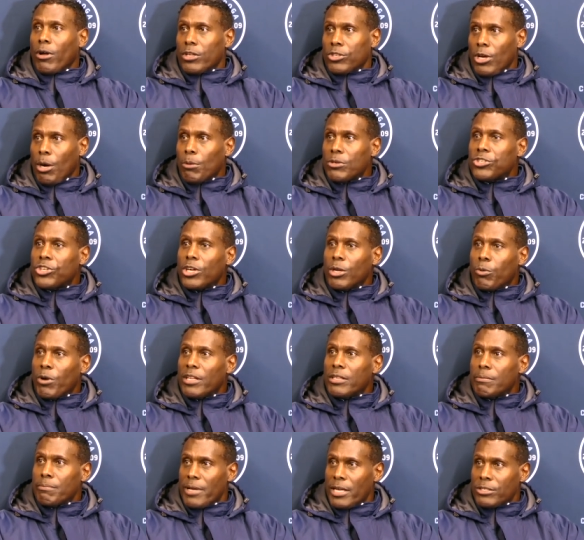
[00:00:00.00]
It's always a good way
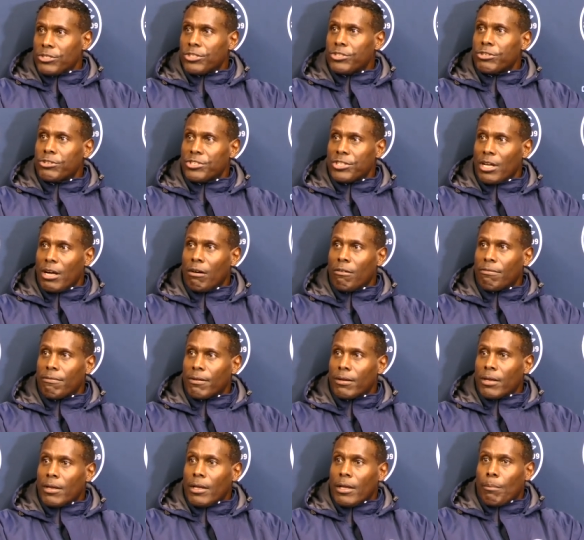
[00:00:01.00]
to measure yourself,
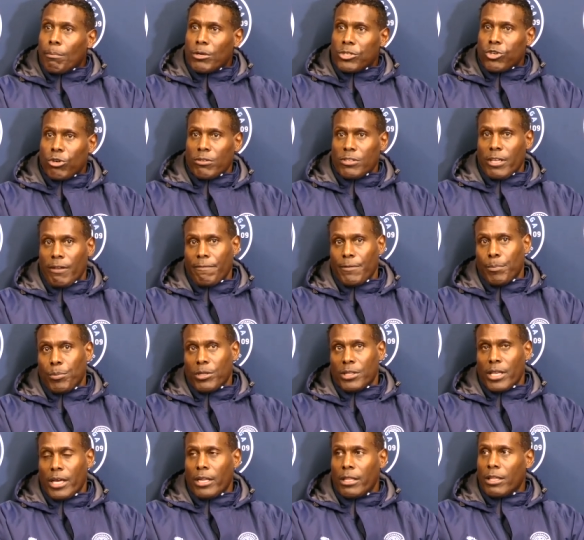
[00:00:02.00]
but you always have to
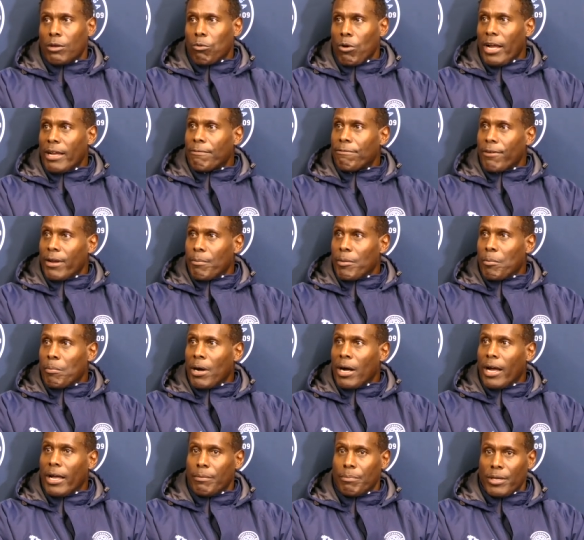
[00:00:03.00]
put that in the right frame of
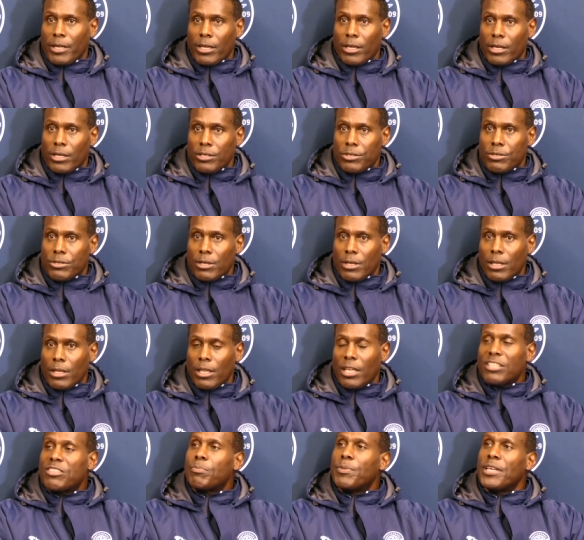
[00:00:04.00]
mind because,
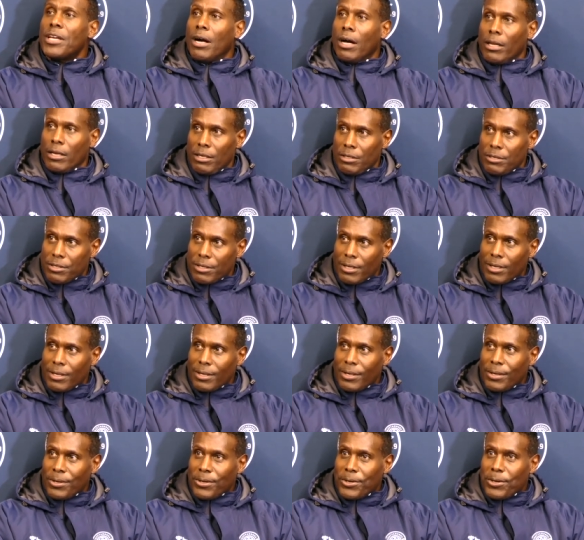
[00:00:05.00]
let's be honest,
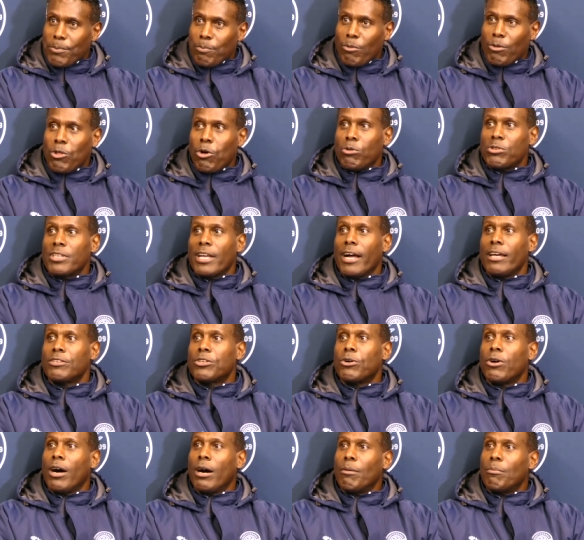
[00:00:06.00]
when those guys
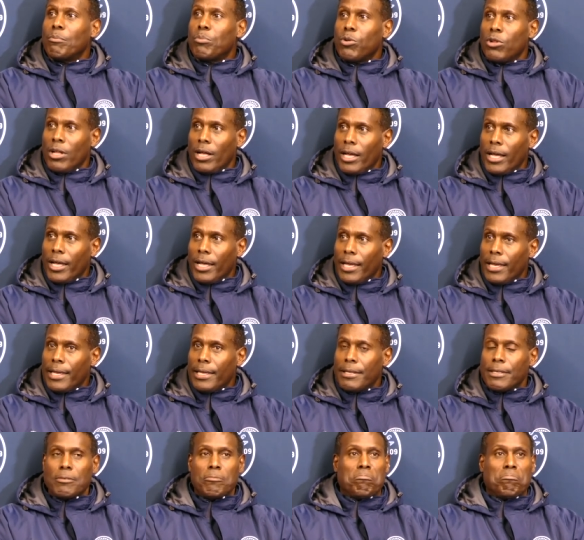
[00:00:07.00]
go out and play